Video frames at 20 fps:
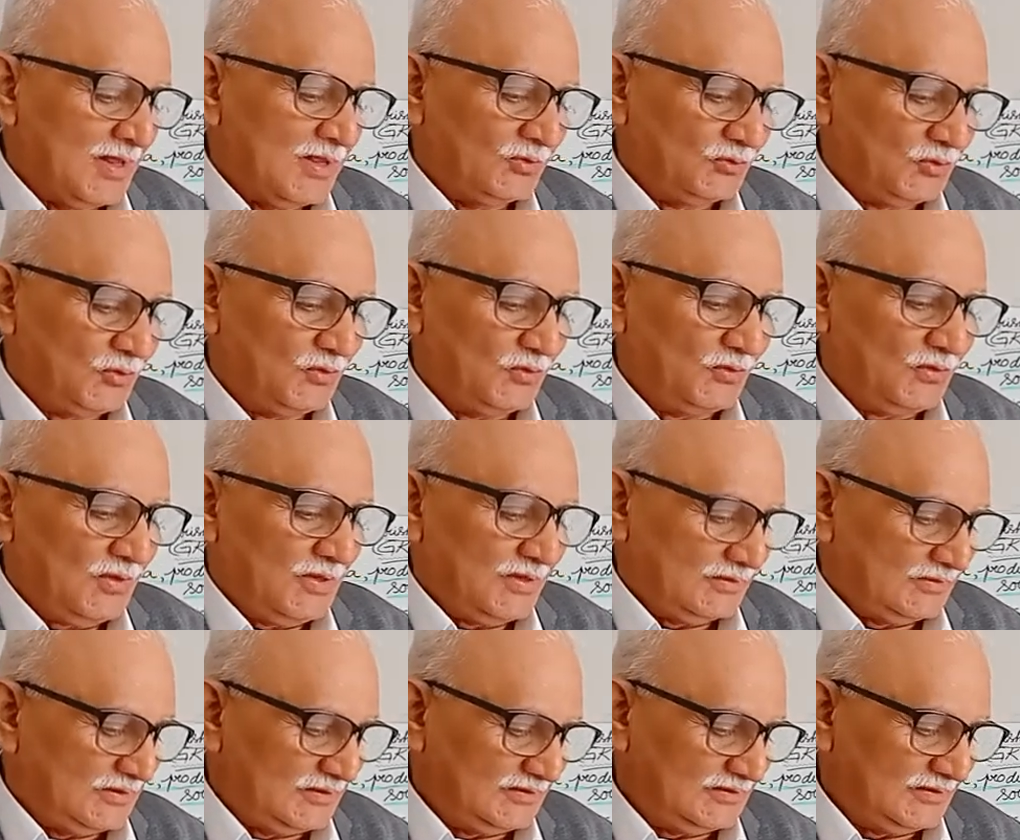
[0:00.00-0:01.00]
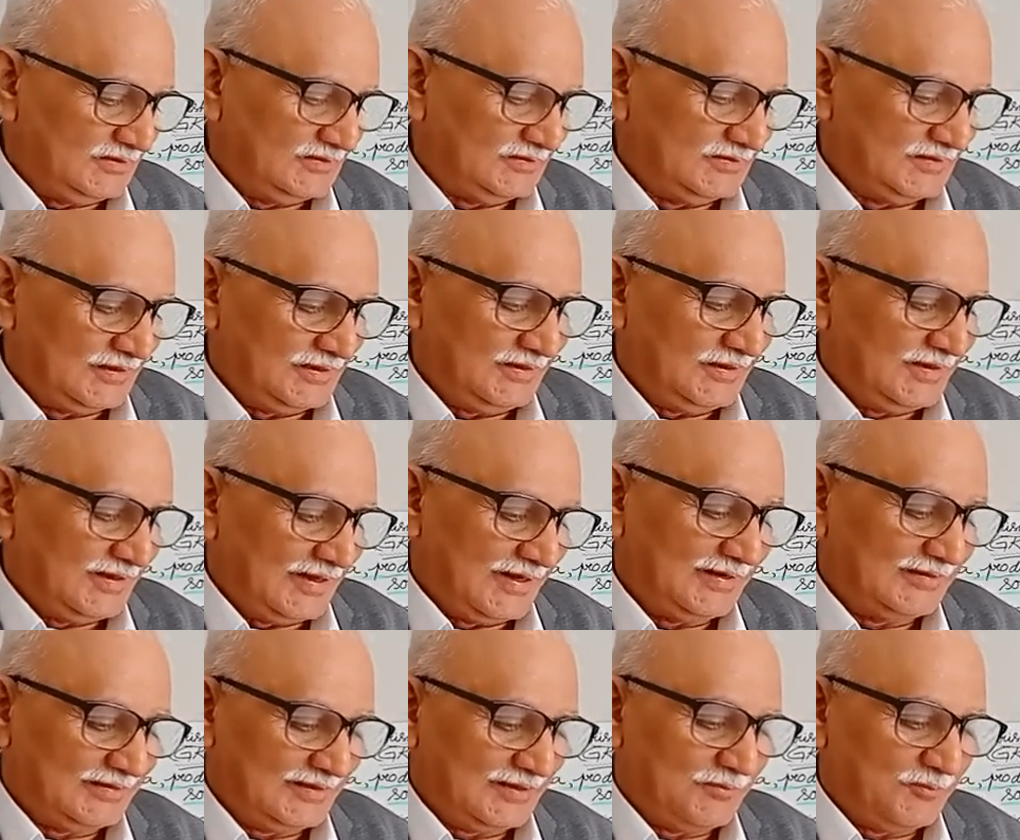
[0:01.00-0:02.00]
So this is
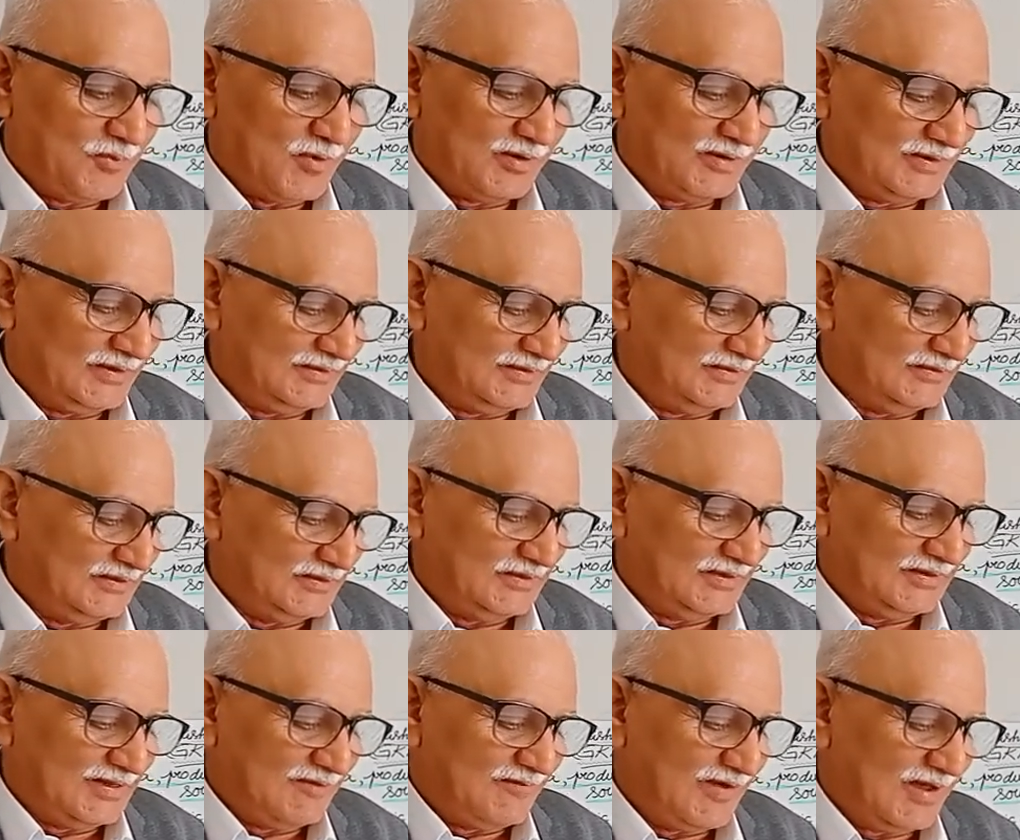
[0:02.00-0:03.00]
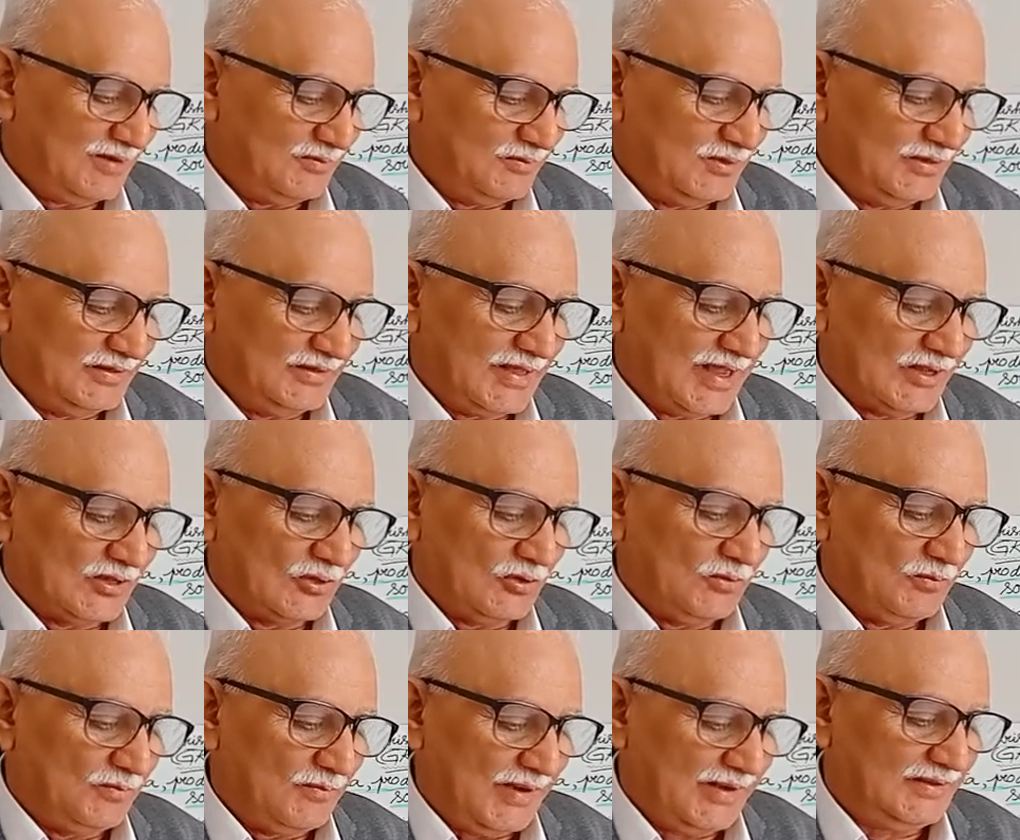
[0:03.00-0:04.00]
another important thing. This is available in the
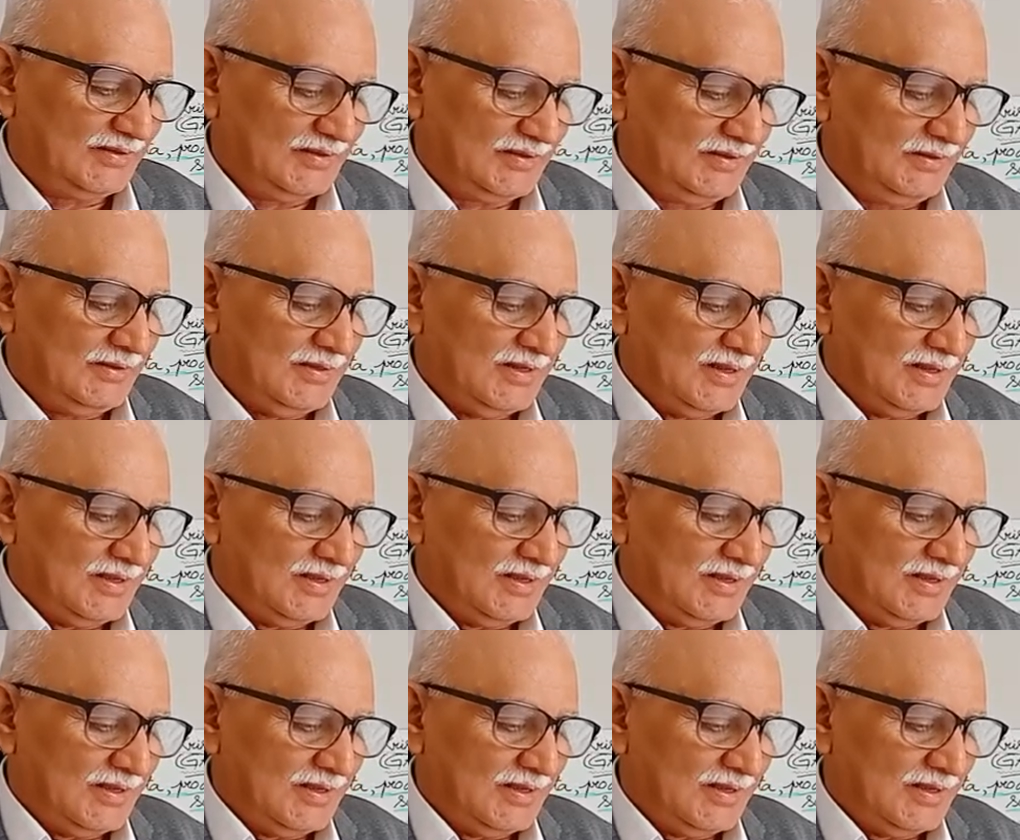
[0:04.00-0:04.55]
Agromet.